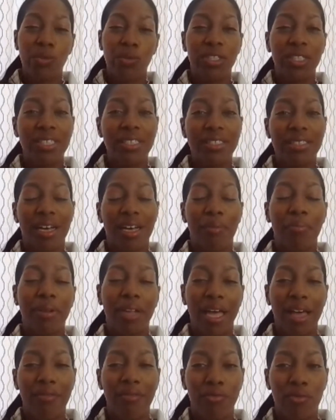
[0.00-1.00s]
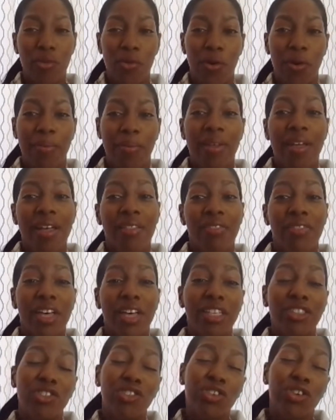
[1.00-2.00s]
which is a platform
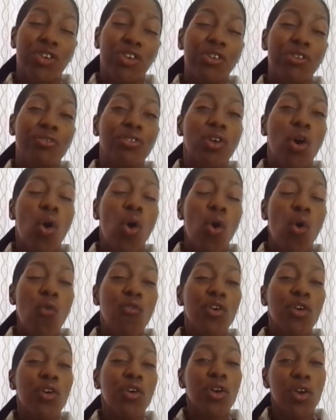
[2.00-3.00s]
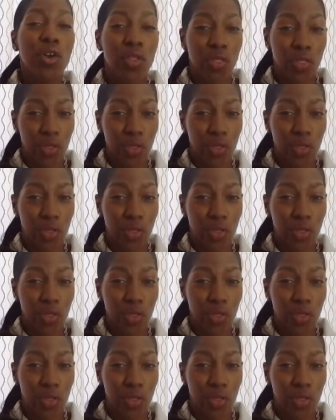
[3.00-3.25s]
that serves over